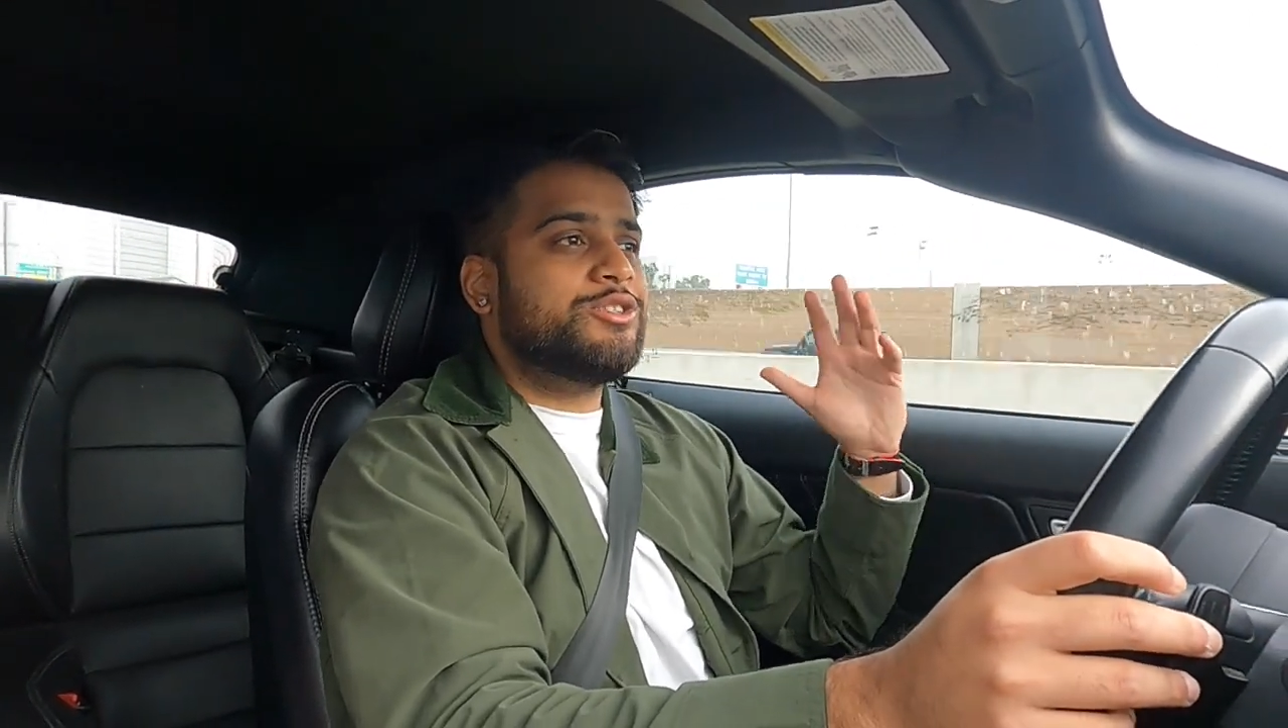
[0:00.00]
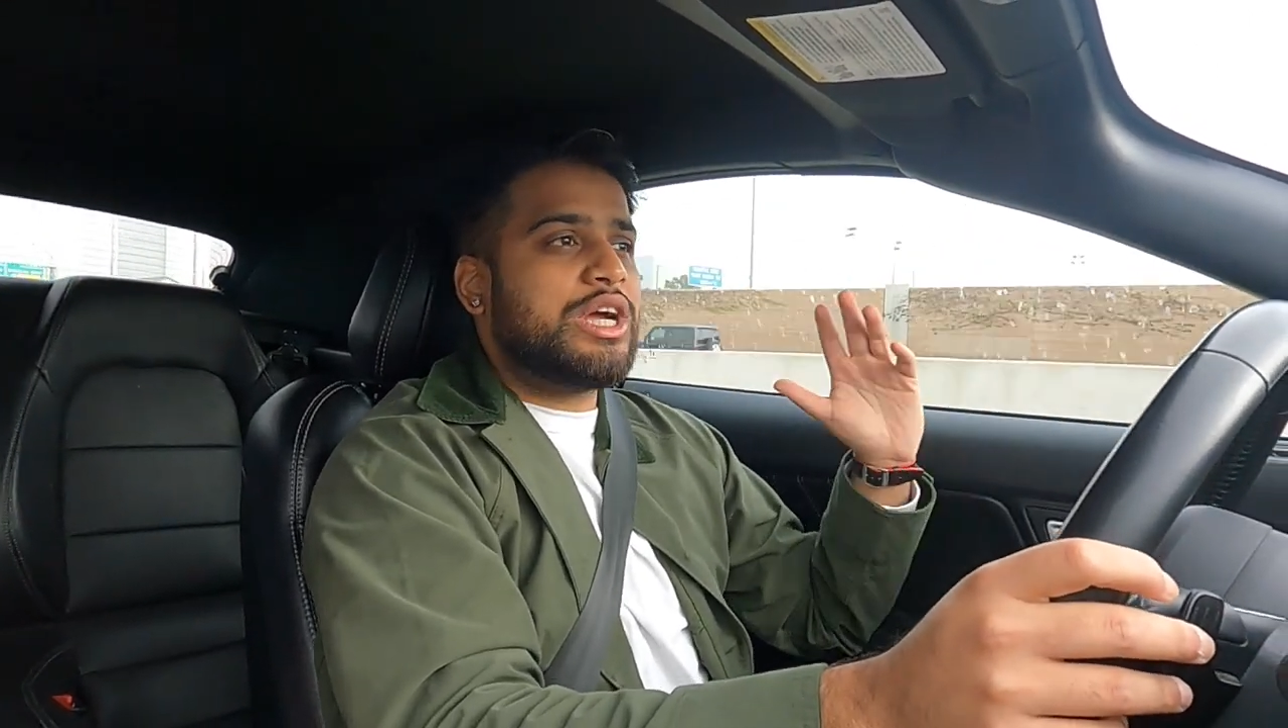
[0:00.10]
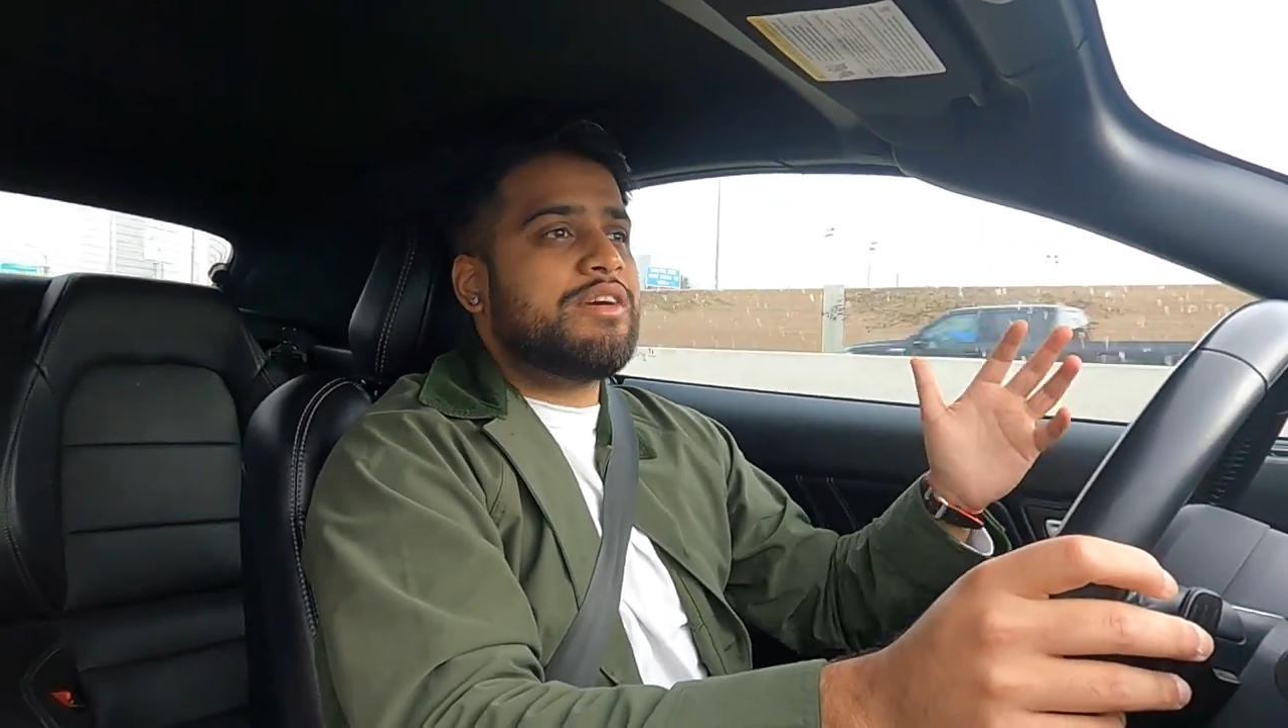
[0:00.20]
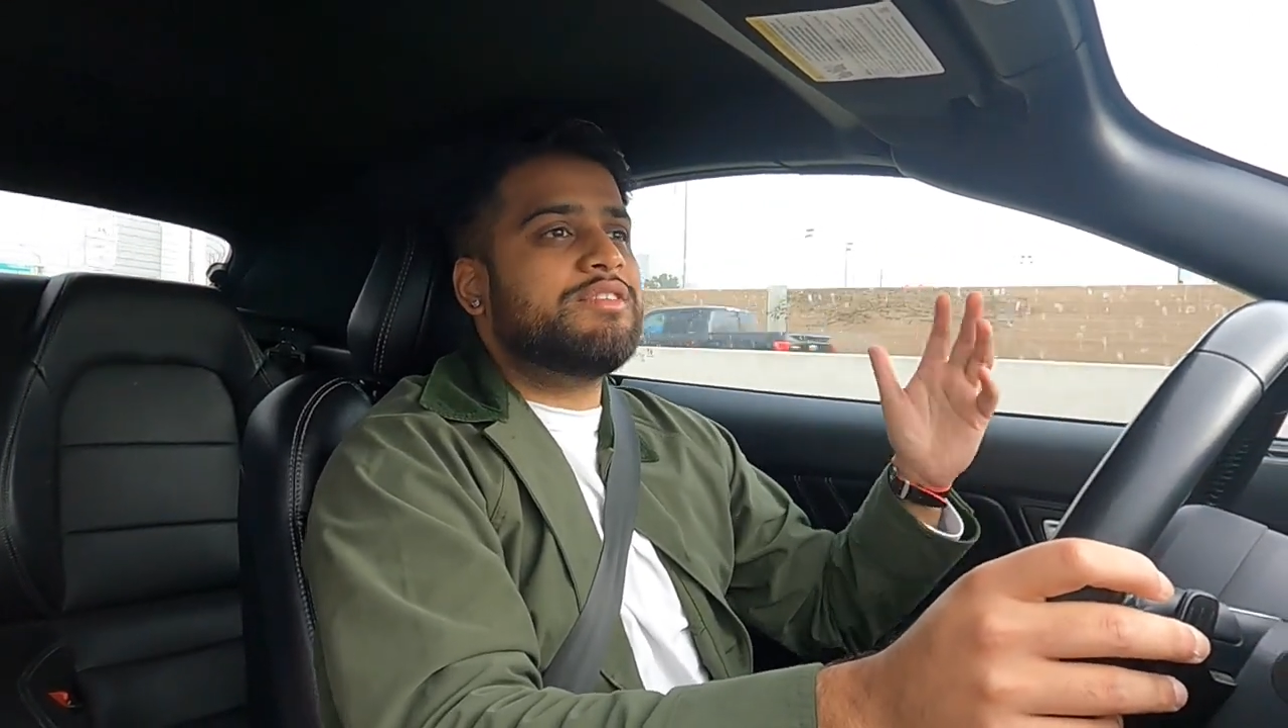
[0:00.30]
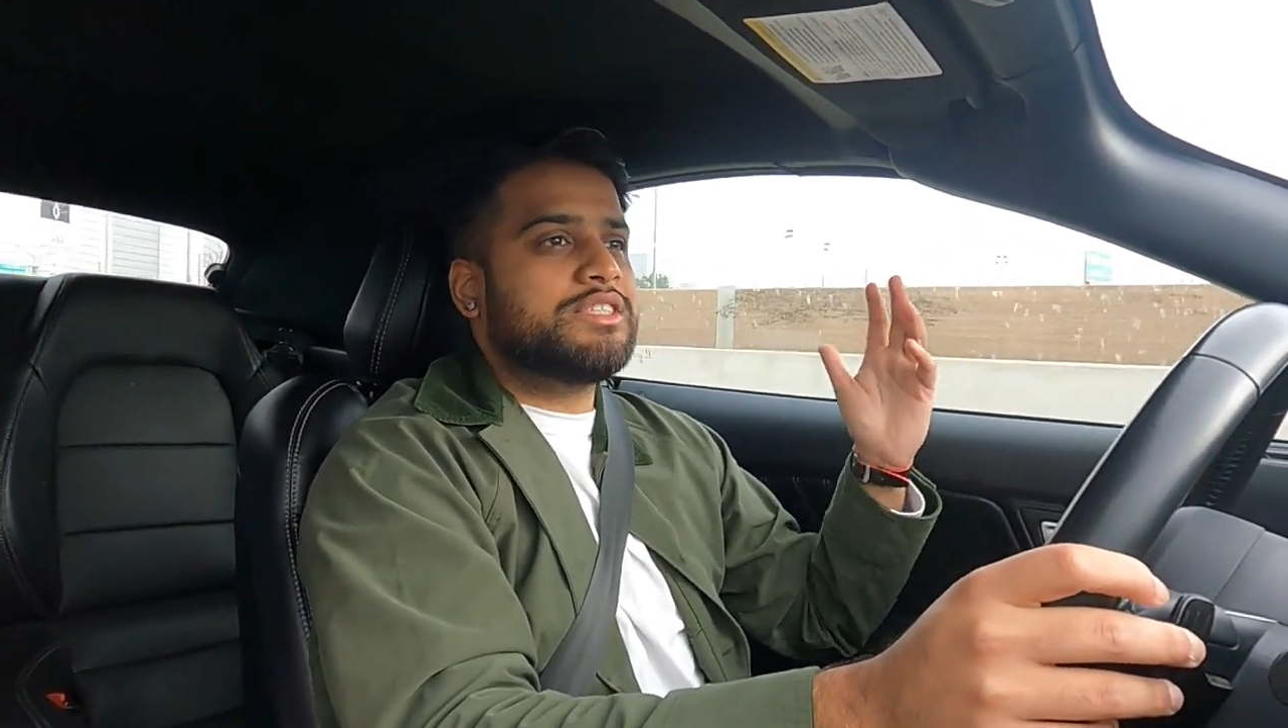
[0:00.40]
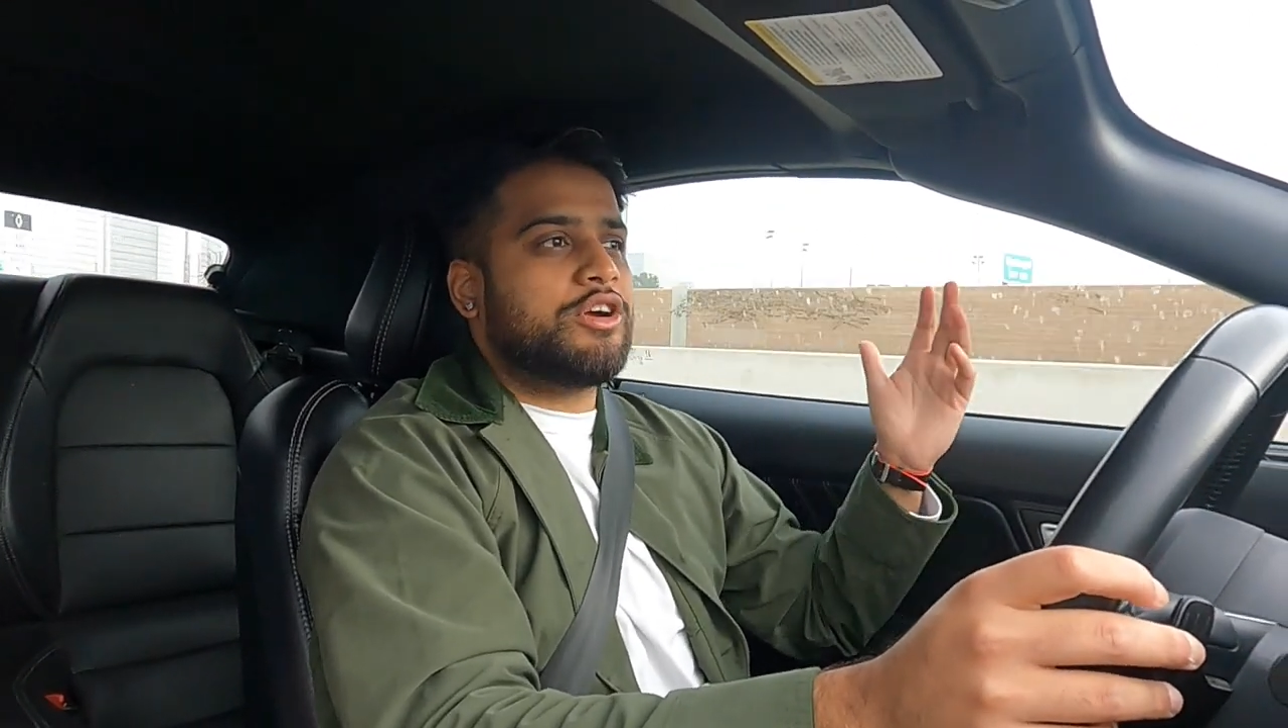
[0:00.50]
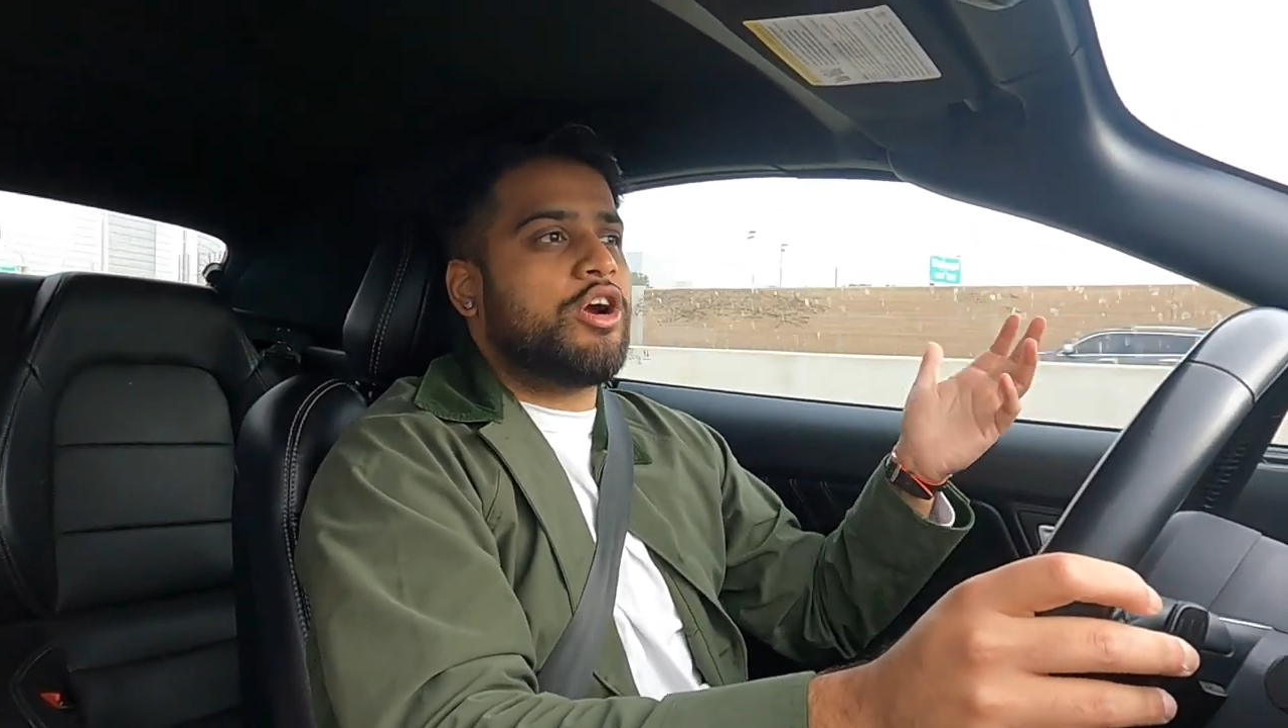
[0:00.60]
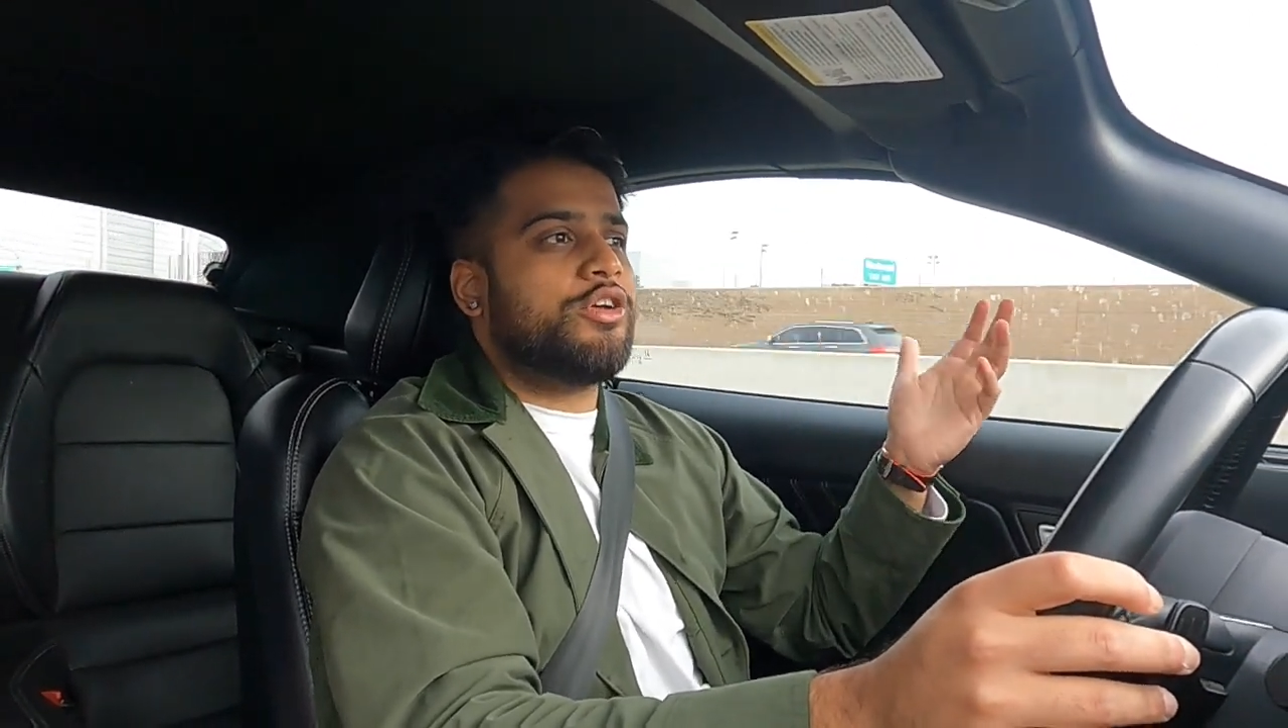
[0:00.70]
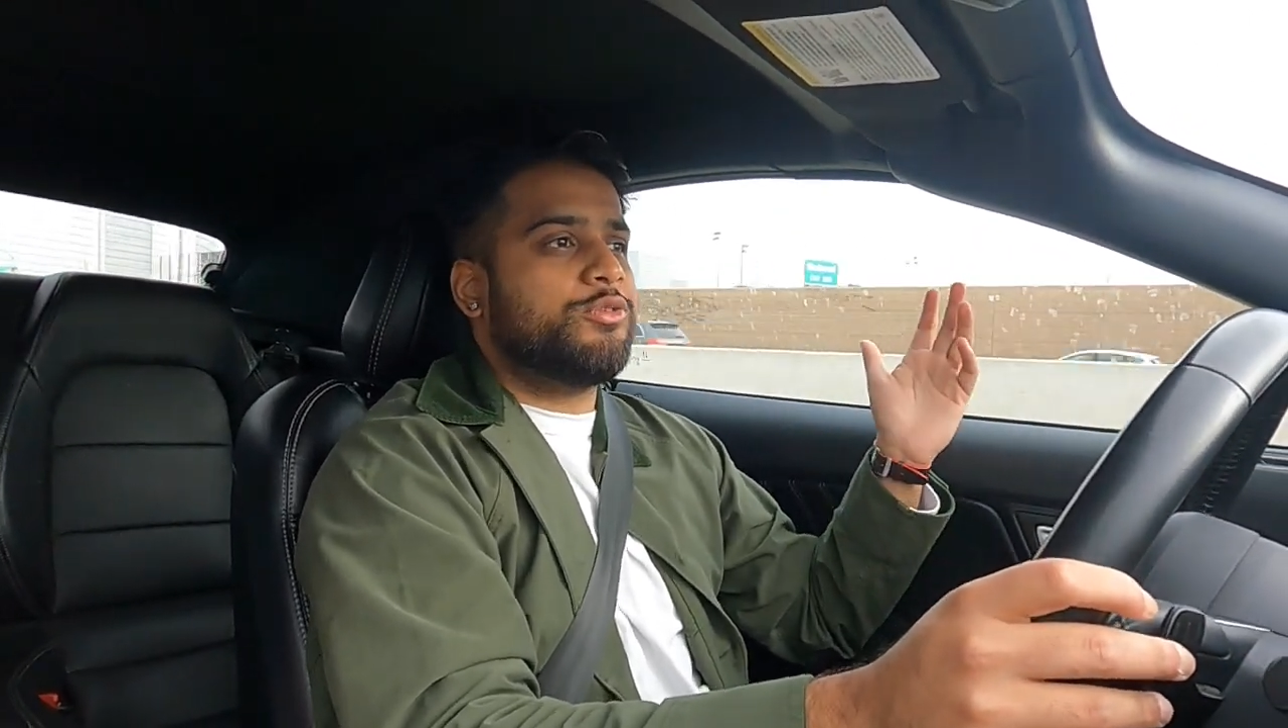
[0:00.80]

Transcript: to drive this car